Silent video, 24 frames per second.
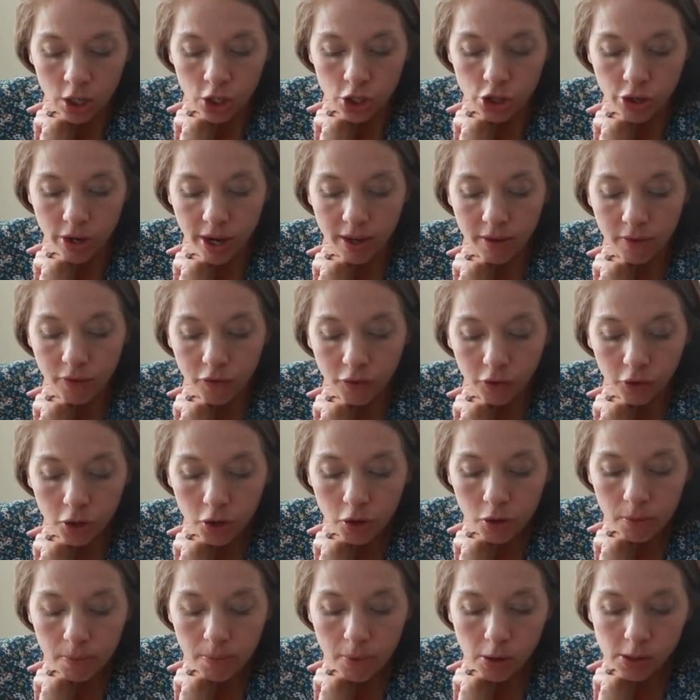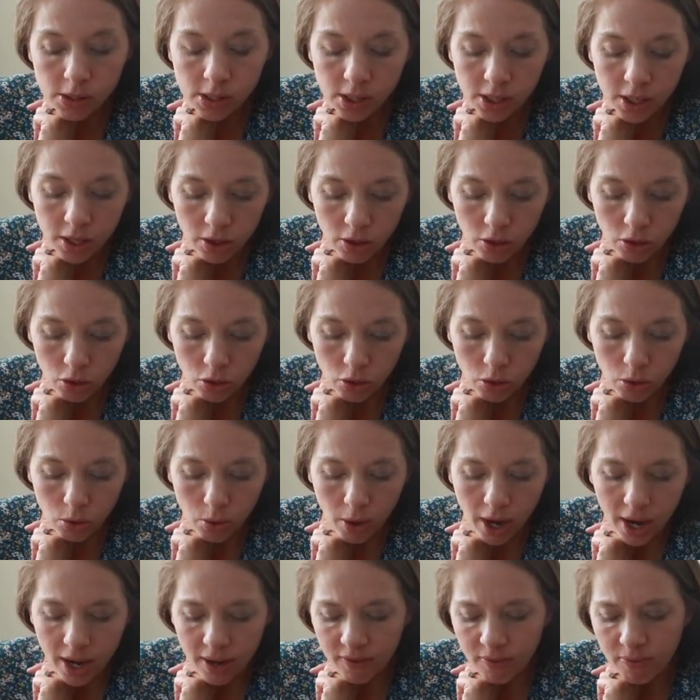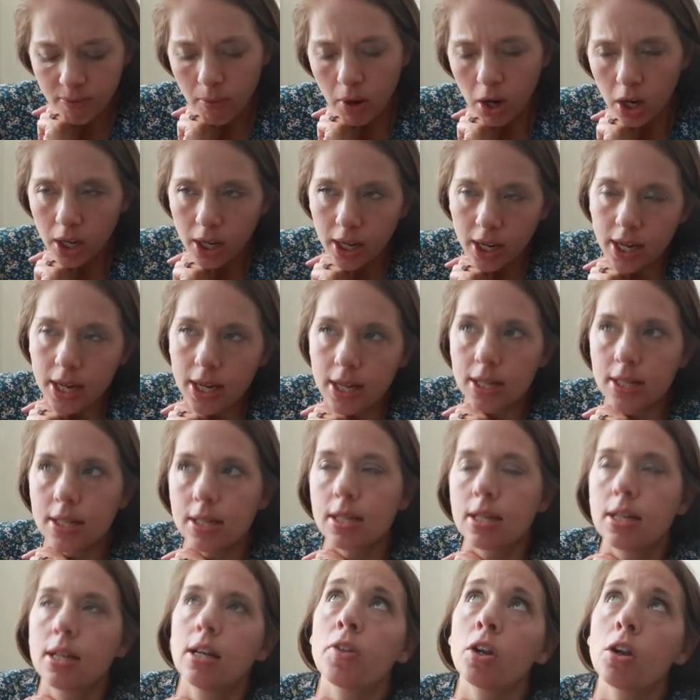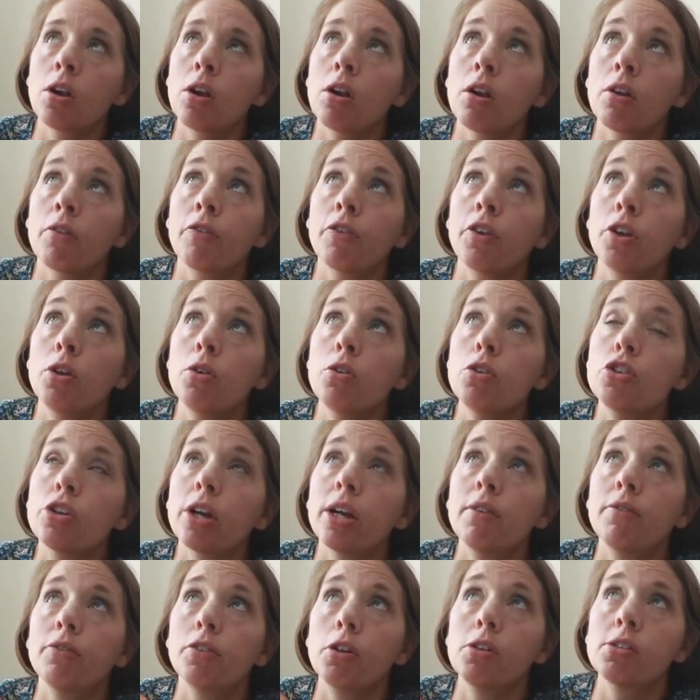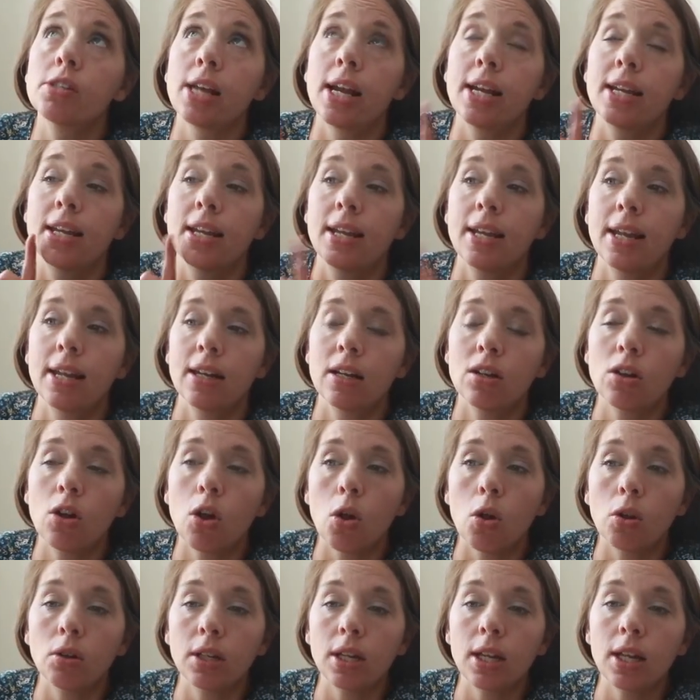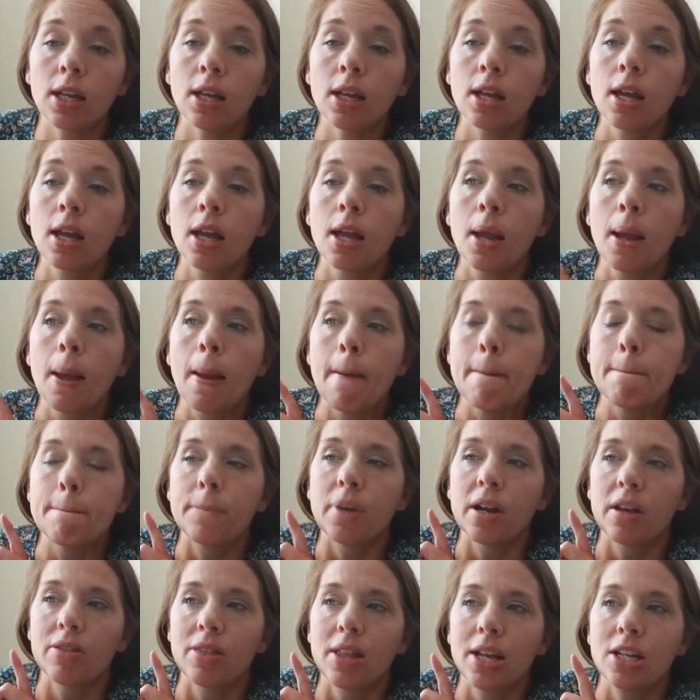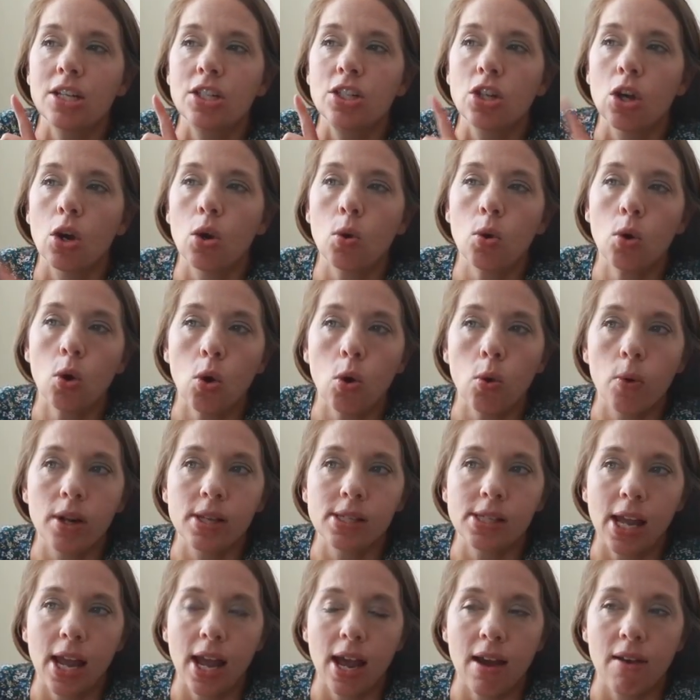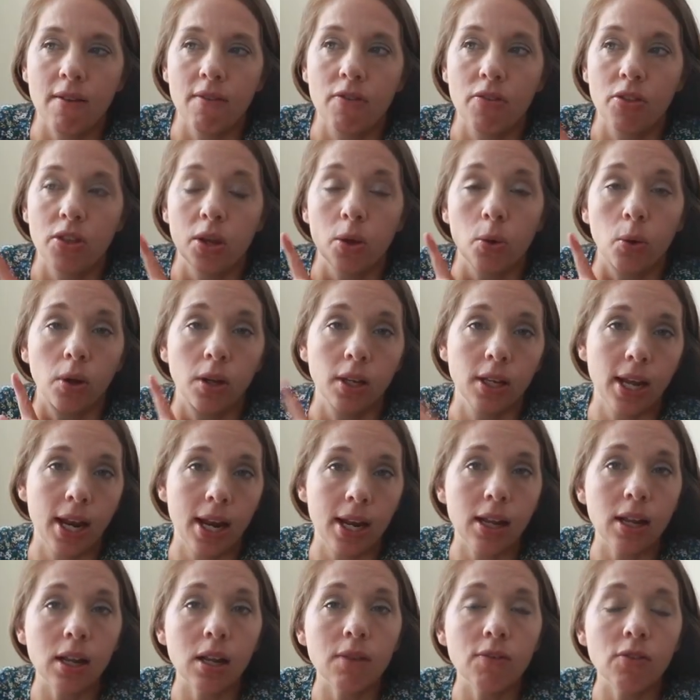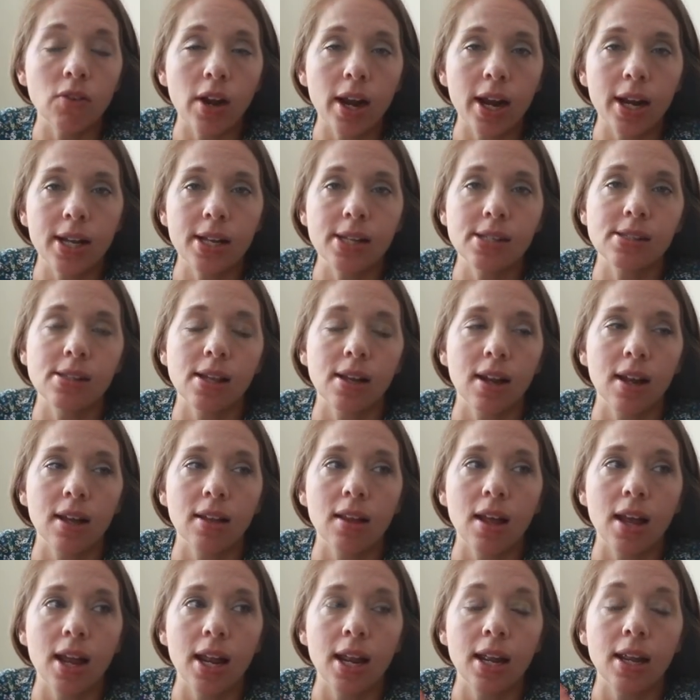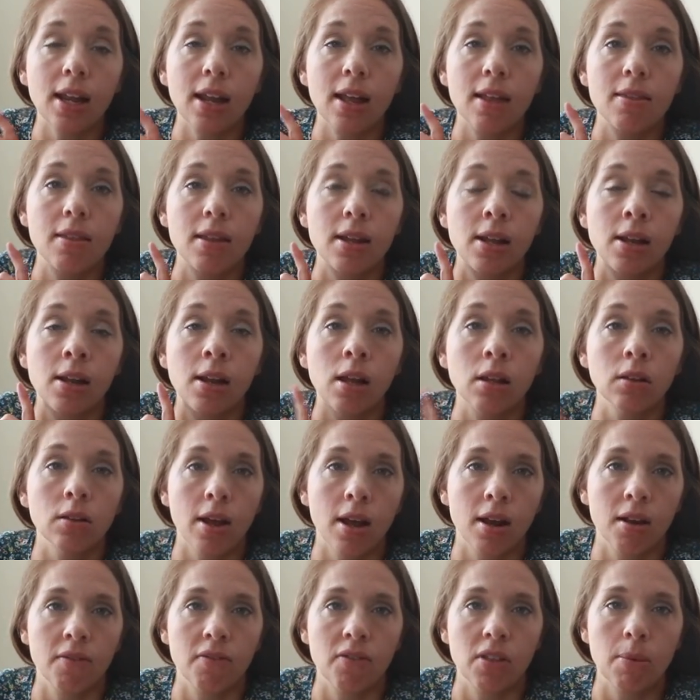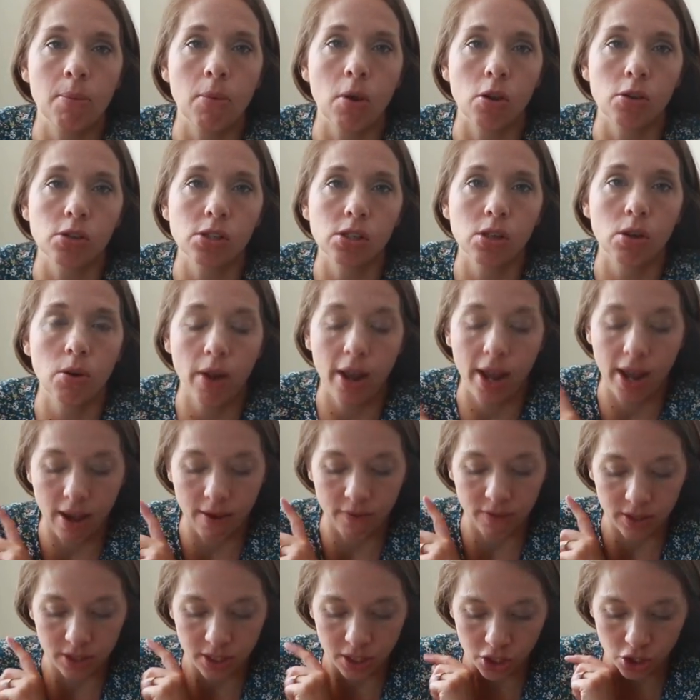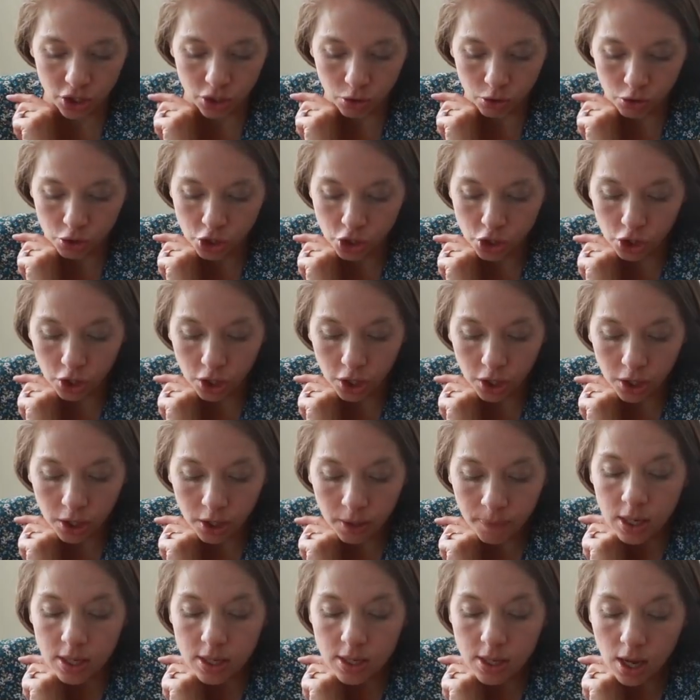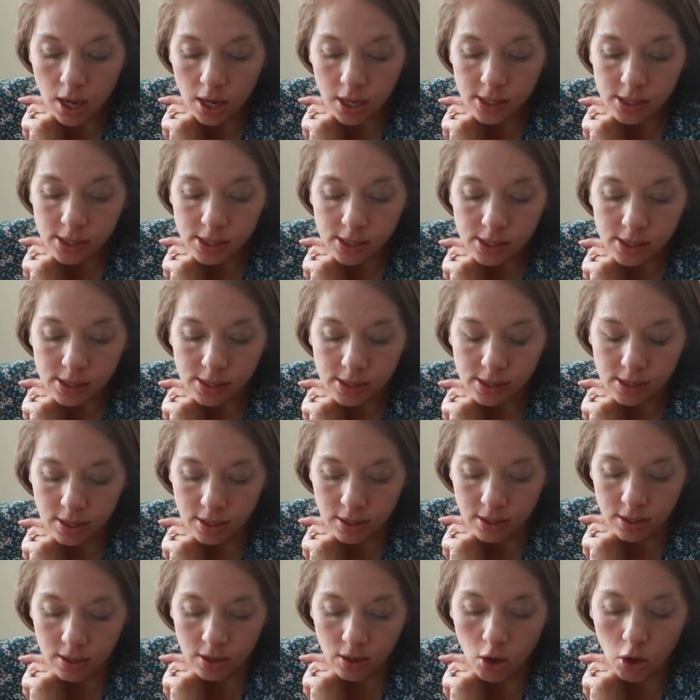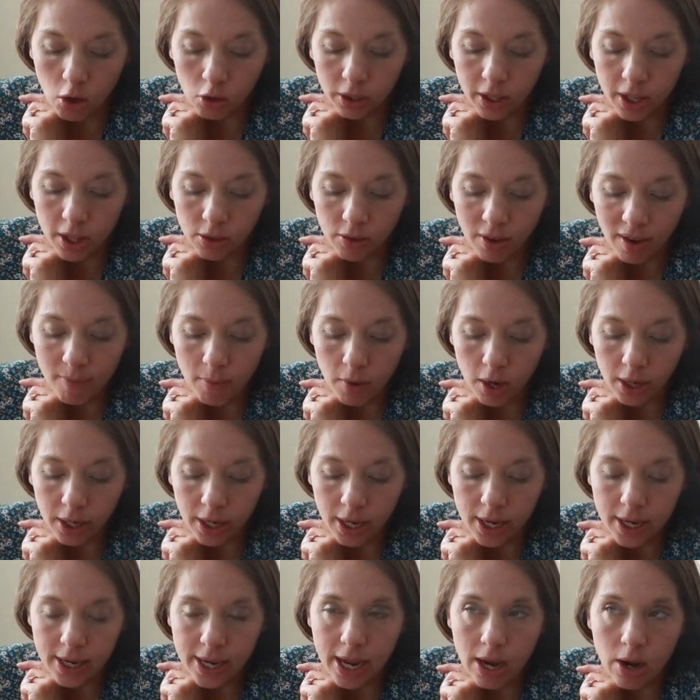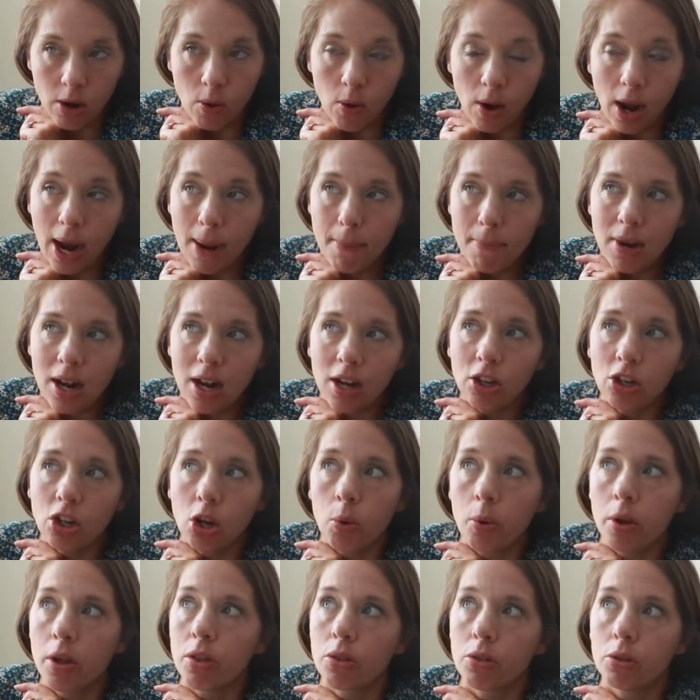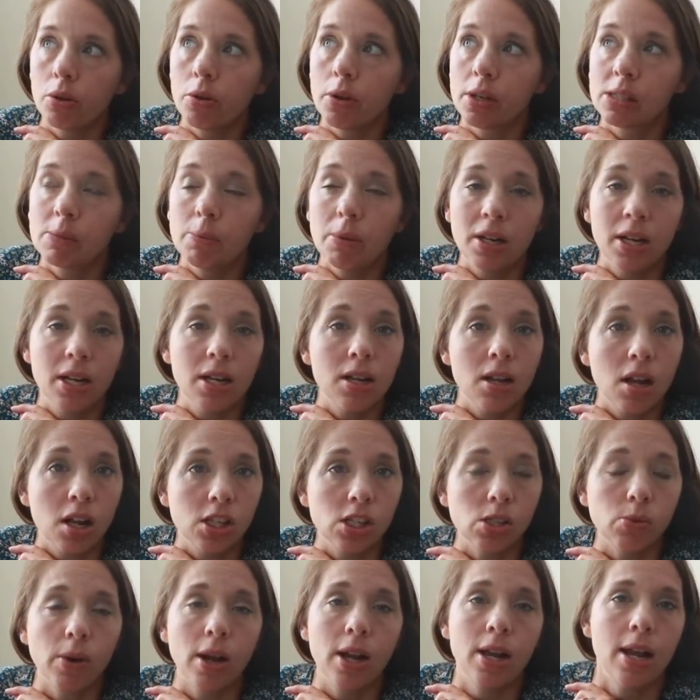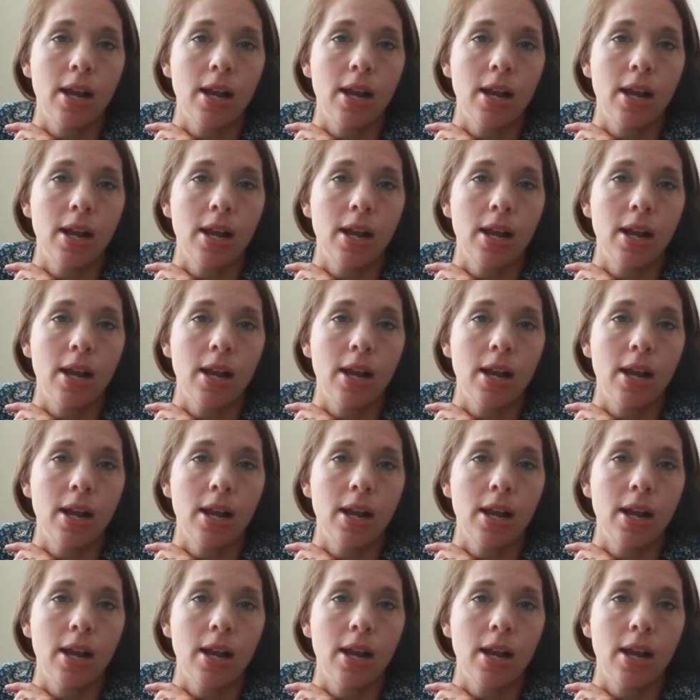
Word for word: Dried fruit, mostly Thrive Market. There are a few dried fruits I can get at Aldi, but they don't always have the organic varieties that I like. And then a lot of them also have additional sugar. Nuts, Aldi and Thrive Market. Now, I'm not going through as many nuts right